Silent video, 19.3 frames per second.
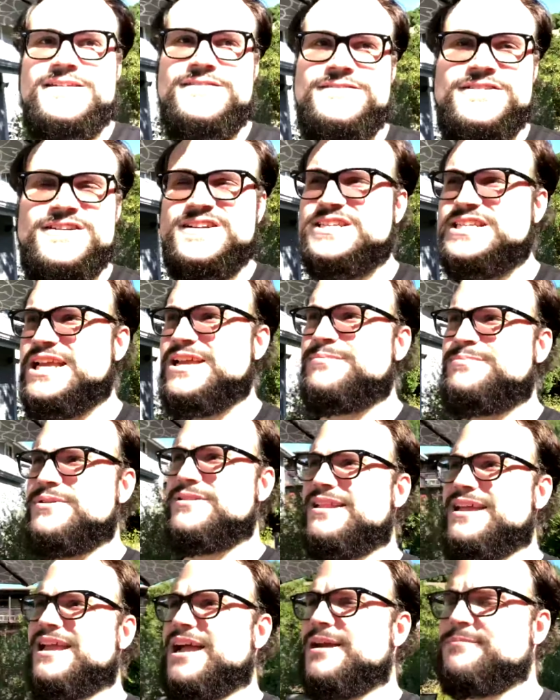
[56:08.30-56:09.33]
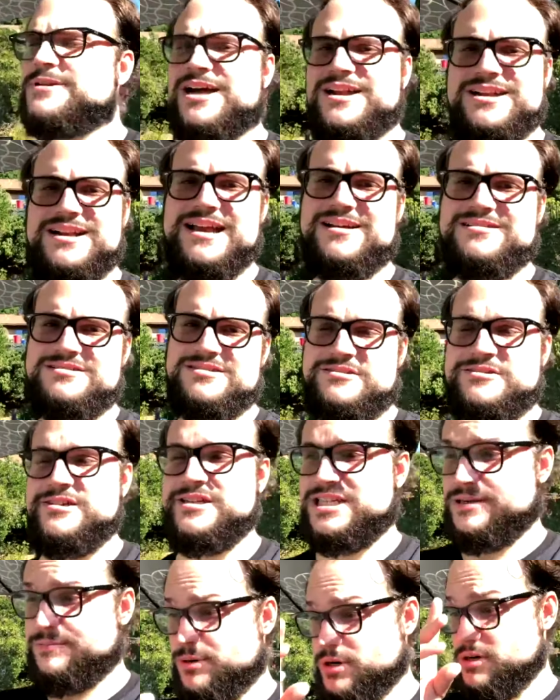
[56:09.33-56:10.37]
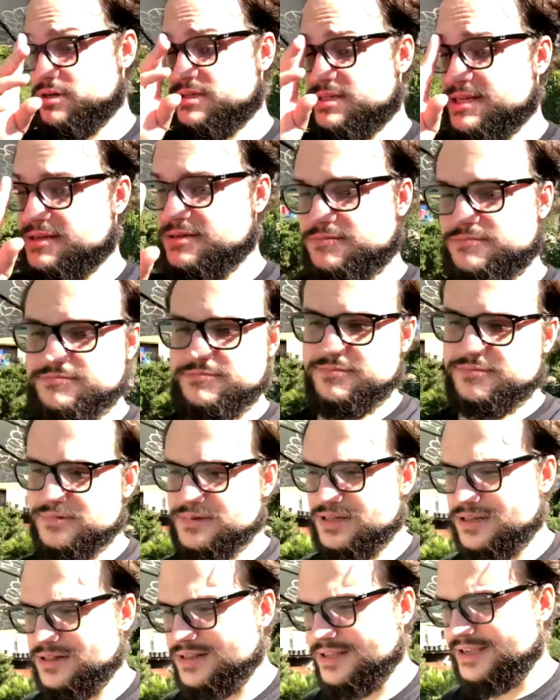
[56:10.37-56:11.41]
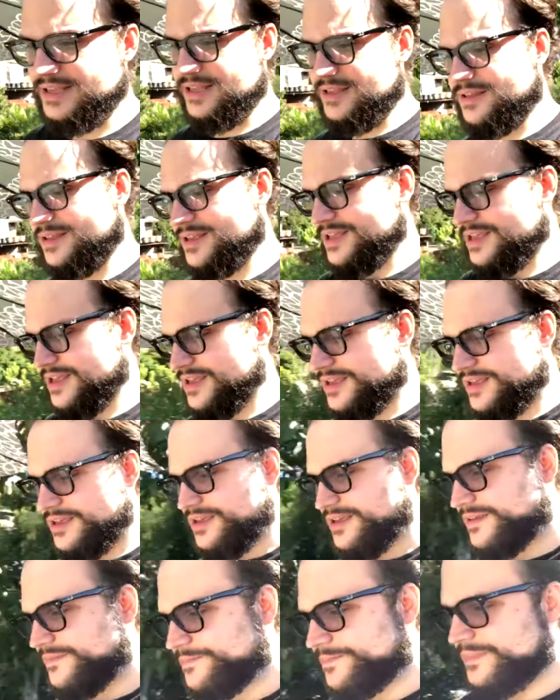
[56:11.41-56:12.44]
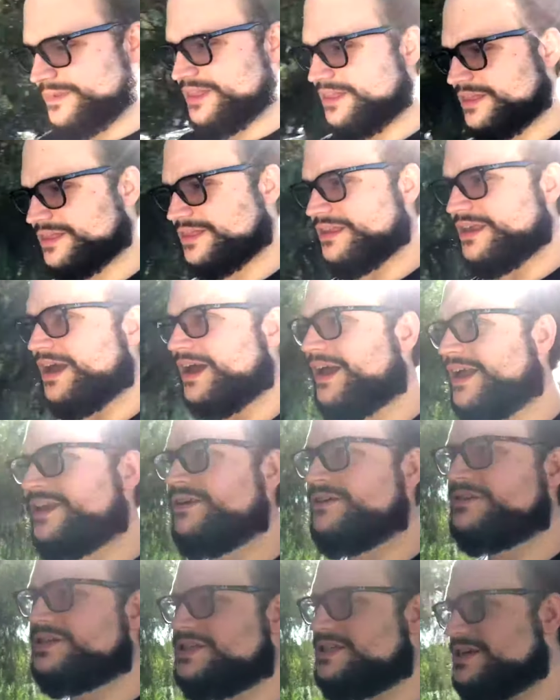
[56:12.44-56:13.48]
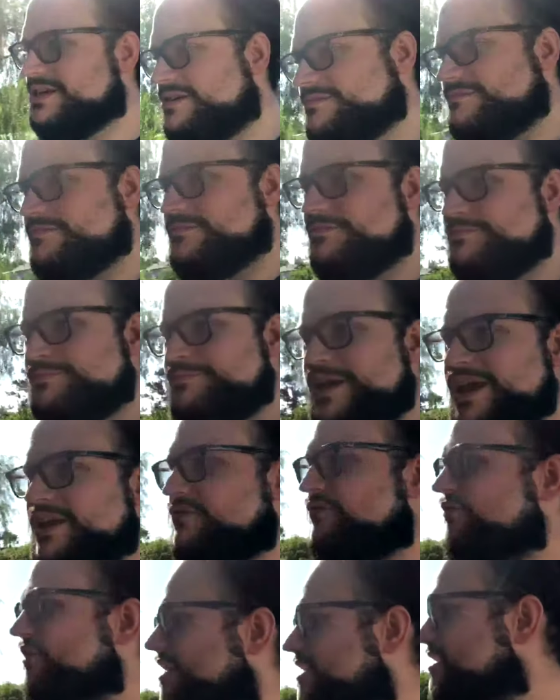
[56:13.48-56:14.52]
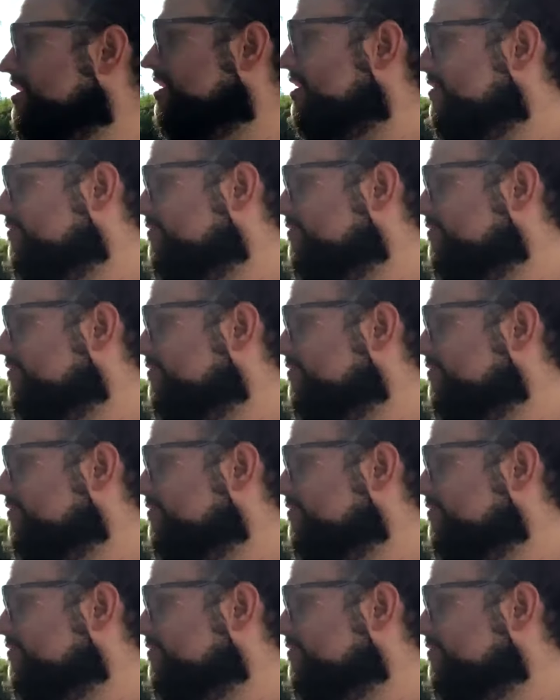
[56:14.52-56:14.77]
for example like i'm not an outdoorsy person like i used to make fun